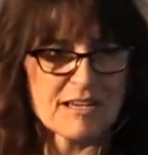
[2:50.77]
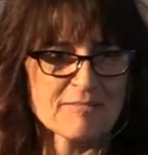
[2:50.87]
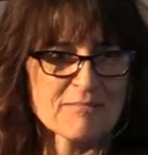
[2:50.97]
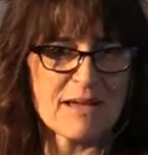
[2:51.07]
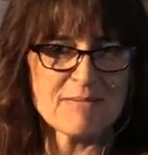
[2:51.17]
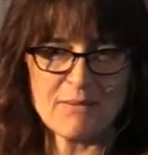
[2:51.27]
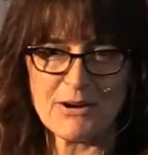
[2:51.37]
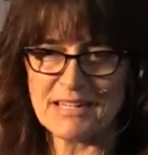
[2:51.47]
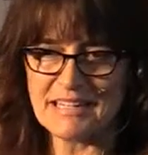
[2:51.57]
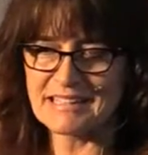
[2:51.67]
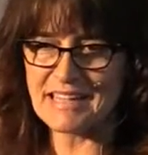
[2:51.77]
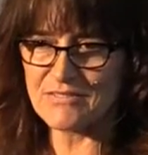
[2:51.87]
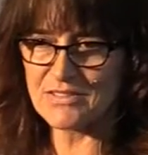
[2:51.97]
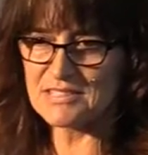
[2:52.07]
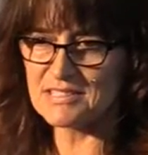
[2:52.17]
done by Marty and
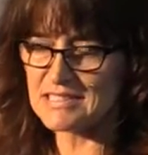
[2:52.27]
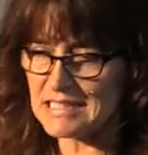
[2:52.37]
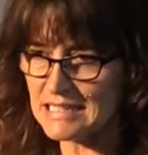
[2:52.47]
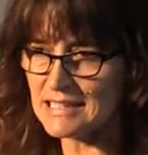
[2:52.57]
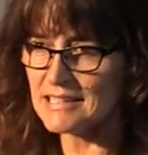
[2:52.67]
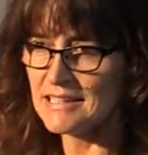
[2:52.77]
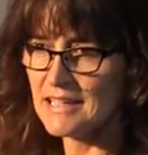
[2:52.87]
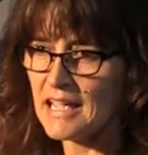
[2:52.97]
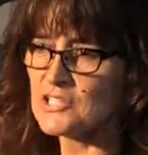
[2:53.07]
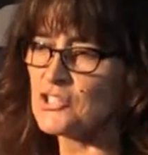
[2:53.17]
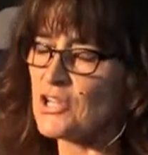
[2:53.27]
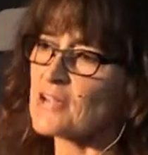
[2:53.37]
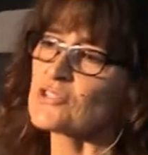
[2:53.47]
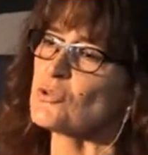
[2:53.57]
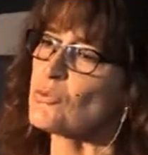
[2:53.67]
Kevin Steek. And she
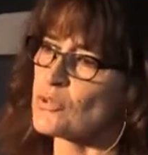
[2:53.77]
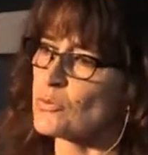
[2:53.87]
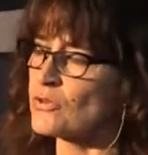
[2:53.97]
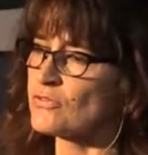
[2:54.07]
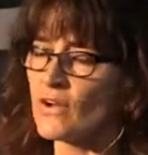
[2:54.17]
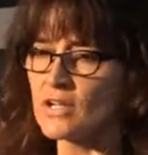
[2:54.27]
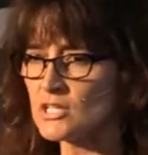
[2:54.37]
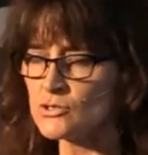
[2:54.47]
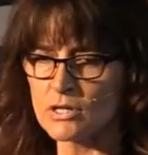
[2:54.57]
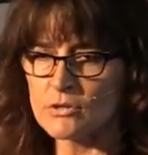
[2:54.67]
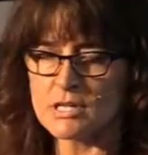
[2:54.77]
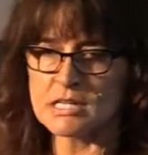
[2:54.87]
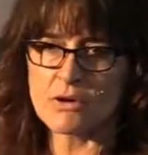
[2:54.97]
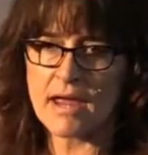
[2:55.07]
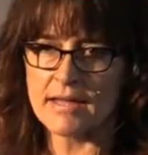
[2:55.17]
actually, with the word funk, it triggered
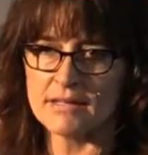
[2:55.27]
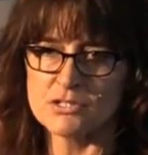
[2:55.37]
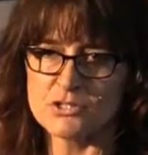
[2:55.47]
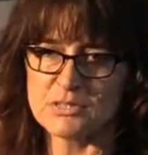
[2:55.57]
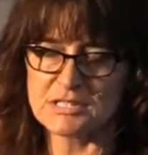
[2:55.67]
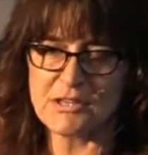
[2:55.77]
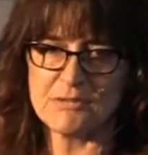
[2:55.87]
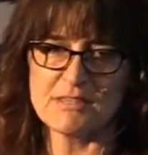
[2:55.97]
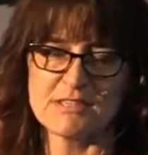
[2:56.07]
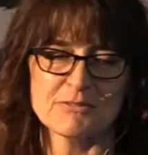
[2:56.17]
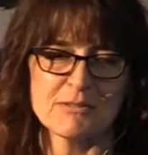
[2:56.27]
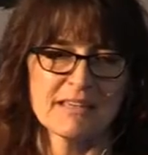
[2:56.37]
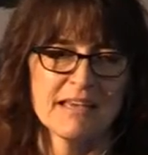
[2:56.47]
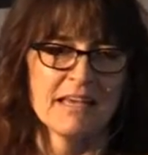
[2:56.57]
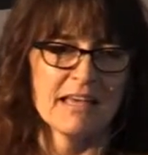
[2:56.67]
in her head. She was telling me this
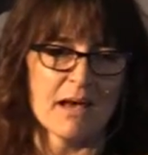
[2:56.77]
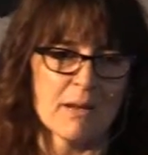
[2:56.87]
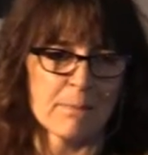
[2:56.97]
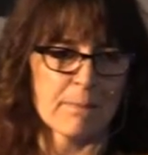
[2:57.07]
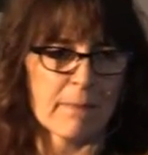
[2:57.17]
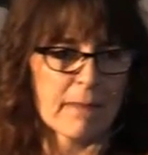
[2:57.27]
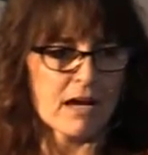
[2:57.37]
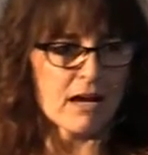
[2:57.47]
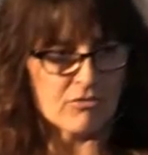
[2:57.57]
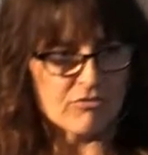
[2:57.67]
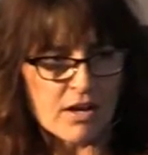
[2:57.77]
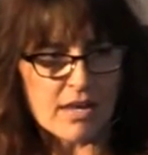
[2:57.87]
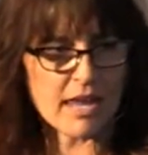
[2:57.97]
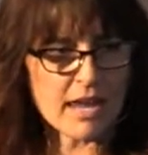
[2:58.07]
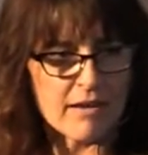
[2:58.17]
week um, uh,
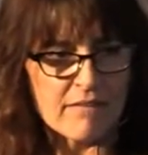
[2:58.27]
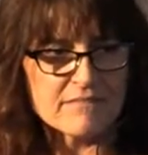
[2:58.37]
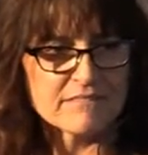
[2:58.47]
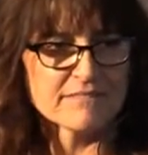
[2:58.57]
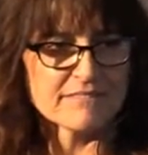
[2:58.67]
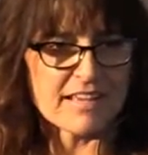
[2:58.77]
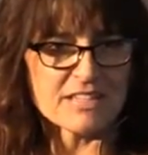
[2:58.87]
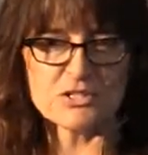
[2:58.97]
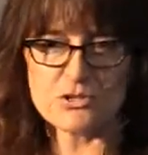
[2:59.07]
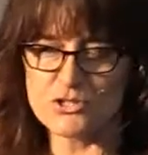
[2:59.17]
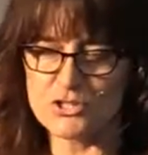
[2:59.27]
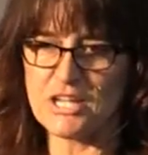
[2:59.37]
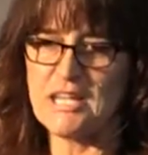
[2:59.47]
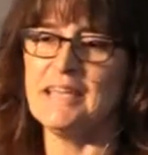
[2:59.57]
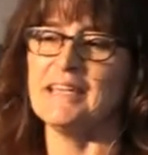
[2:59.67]
funky and so
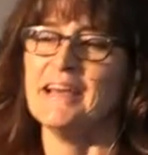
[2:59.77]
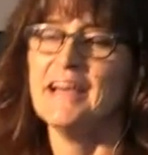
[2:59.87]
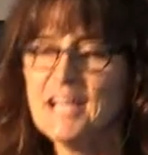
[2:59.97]
she,